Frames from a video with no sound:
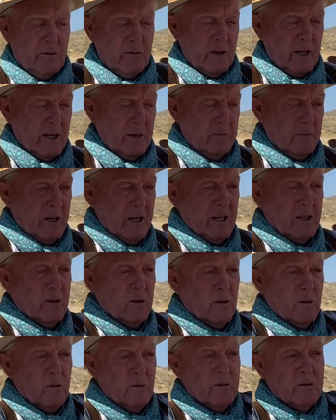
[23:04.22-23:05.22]
ride my
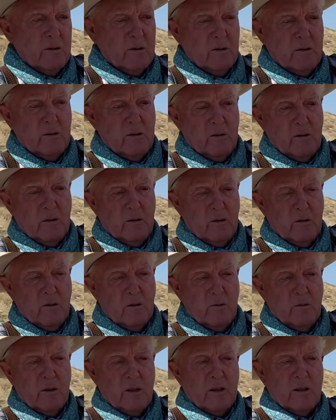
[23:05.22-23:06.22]
colt
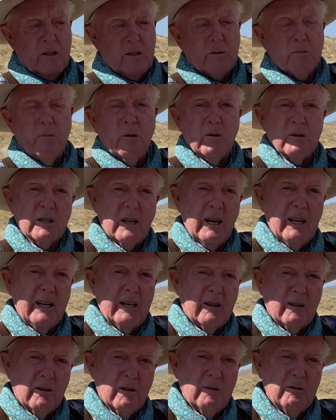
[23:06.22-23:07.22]
with this
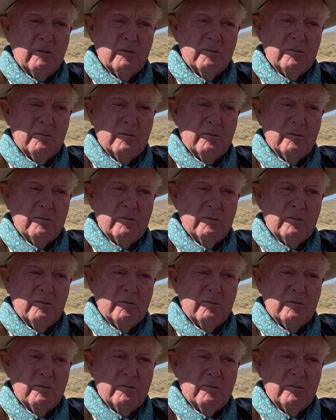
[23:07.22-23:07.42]
bosalito